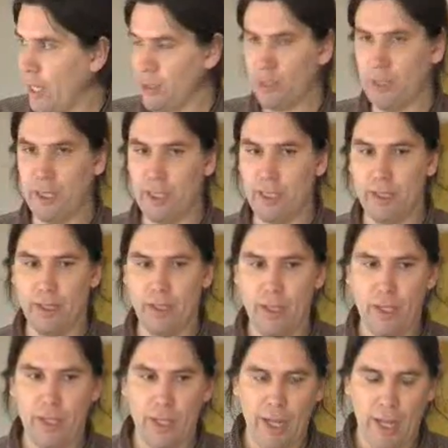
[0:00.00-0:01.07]
tested
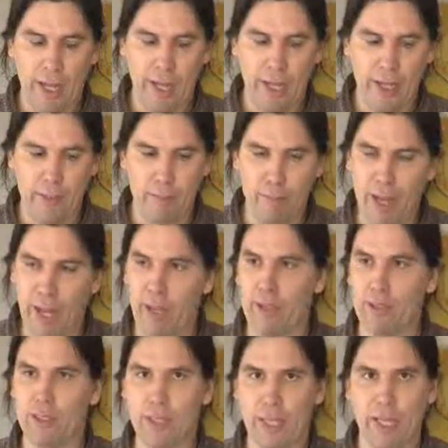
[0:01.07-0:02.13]
and
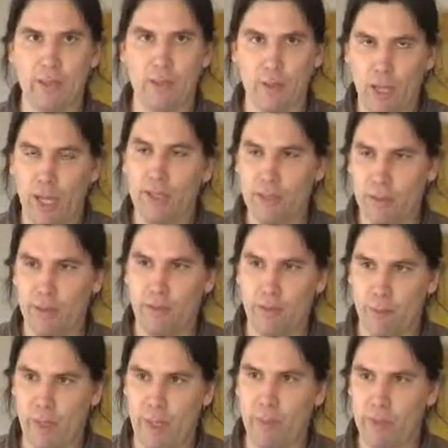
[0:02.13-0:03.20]
balanced against lots of
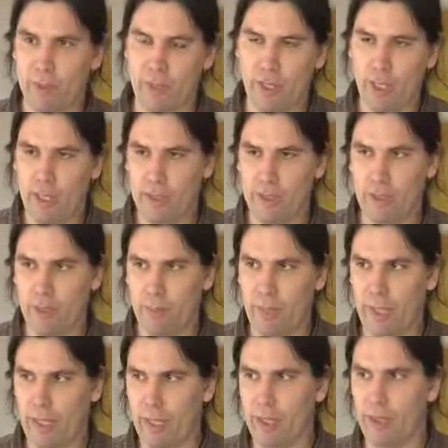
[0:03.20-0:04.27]
different people's knowledge and
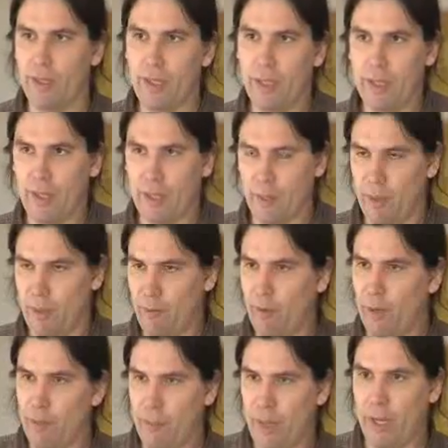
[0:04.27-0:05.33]
opinion, that can be
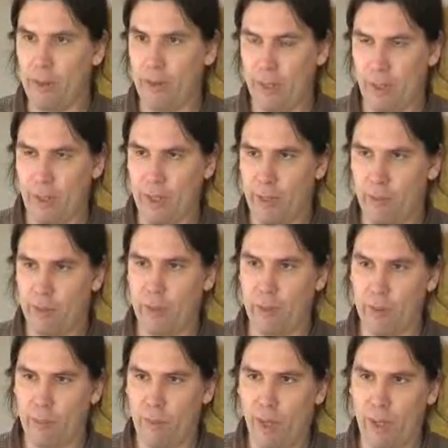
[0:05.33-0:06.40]
far better than you could ever
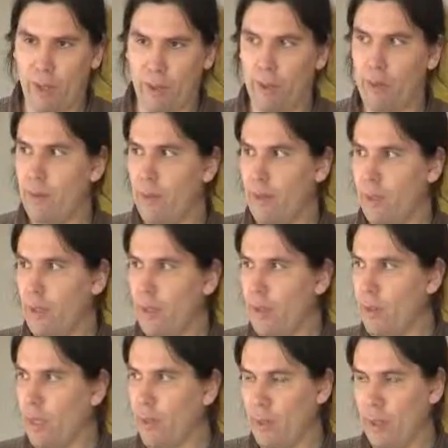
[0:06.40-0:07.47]
do in a model.
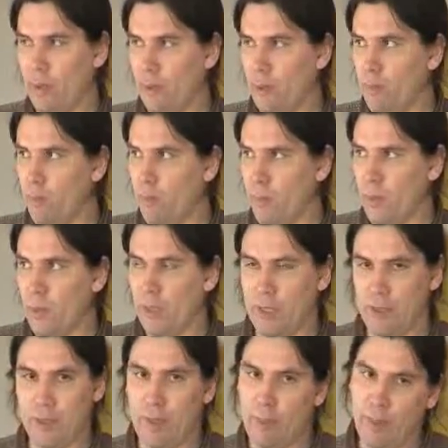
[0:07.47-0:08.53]
Not that
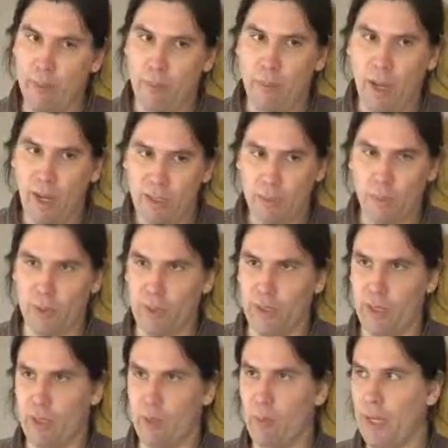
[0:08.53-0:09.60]
it's maybe impossible
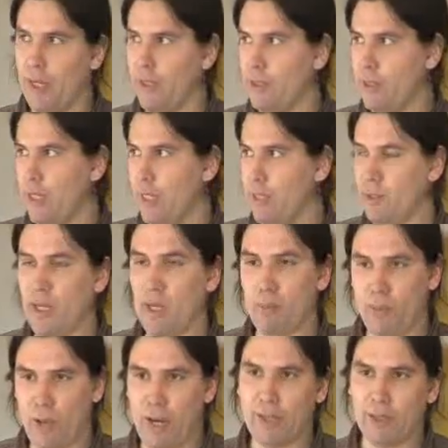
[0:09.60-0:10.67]
to do, but it's
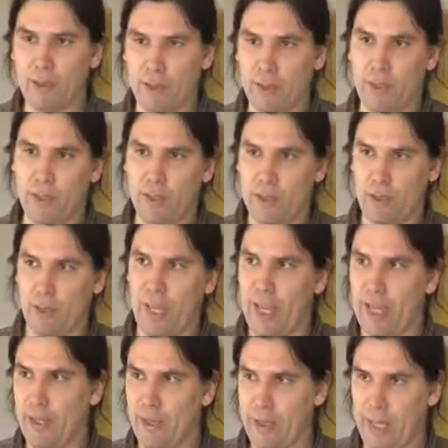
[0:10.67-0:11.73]
not practical to do, because you
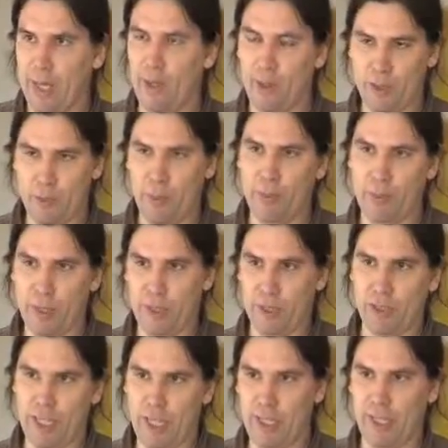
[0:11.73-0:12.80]
can't get all these people to
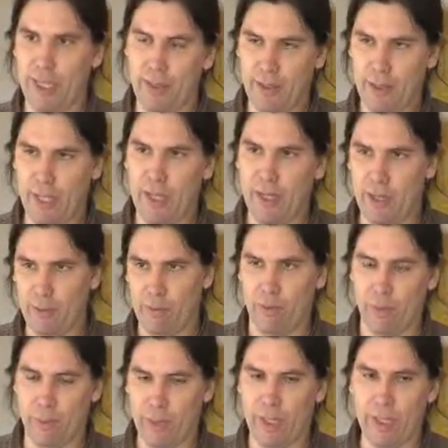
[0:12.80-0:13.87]
understand and get the data in a
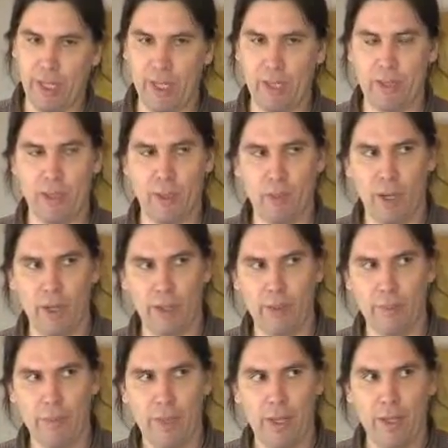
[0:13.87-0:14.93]
form that can get into the
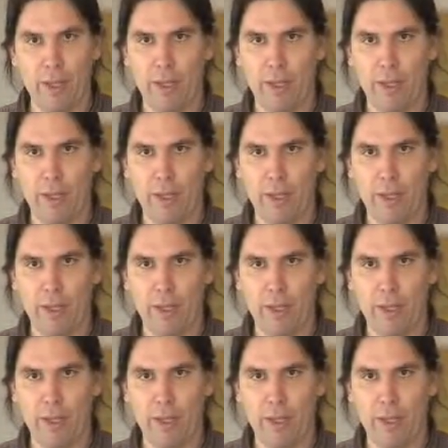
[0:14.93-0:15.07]
model.